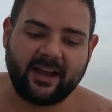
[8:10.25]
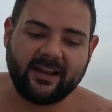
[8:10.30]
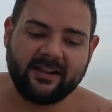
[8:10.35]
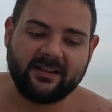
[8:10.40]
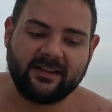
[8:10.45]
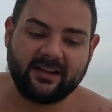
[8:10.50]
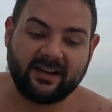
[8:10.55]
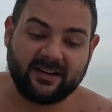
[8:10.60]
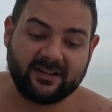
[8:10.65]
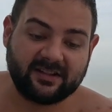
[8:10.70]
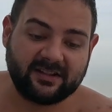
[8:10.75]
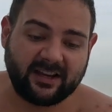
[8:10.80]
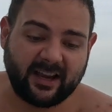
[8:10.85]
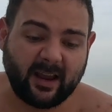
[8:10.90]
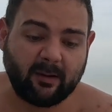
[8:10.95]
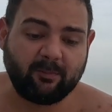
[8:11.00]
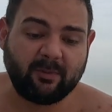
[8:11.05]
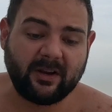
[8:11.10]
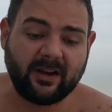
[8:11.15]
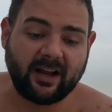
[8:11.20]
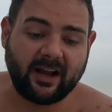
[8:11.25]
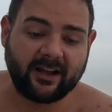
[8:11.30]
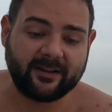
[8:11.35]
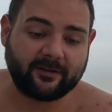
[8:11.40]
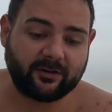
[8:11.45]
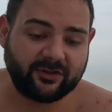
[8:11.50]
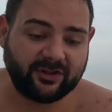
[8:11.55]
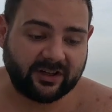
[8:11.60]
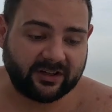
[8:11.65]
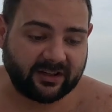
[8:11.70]
and the escaping
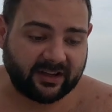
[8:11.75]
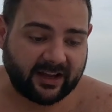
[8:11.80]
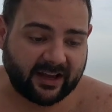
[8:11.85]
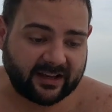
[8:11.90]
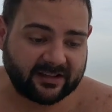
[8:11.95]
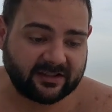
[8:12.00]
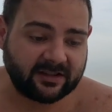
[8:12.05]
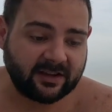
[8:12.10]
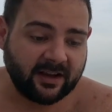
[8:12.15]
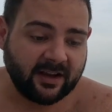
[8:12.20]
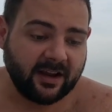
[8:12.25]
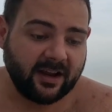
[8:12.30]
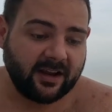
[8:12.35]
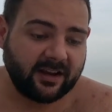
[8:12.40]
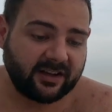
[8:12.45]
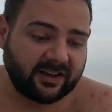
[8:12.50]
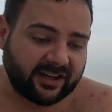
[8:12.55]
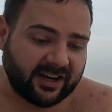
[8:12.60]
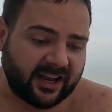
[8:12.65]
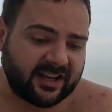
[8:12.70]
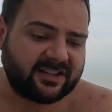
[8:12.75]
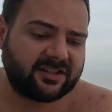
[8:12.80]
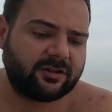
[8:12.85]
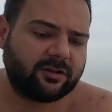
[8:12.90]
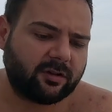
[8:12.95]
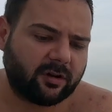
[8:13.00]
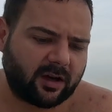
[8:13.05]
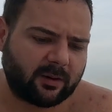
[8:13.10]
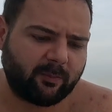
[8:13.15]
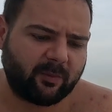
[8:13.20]
hydrogen gas creates
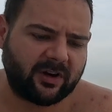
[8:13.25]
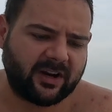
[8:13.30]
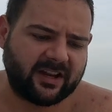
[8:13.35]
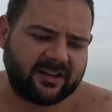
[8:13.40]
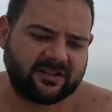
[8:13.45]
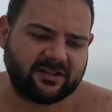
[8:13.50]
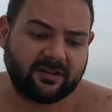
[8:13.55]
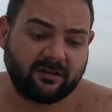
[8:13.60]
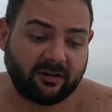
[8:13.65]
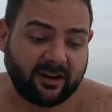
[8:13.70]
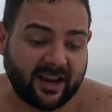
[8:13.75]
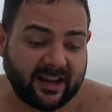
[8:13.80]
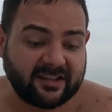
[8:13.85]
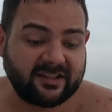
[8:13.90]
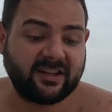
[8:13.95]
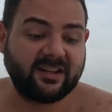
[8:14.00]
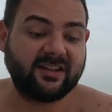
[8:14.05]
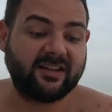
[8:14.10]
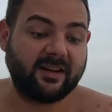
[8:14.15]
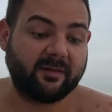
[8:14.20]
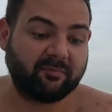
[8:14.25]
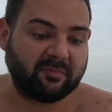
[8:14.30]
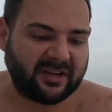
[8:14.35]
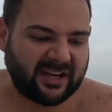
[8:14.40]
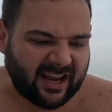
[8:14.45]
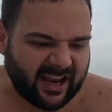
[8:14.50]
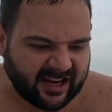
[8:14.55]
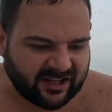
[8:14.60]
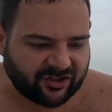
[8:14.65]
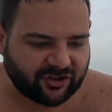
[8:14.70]
turbulence, raising the
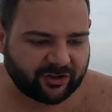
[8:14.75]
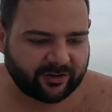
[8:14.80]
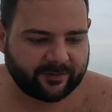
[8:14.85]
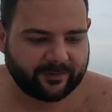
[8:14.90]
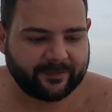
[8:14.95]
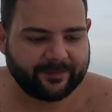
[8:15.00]
pH.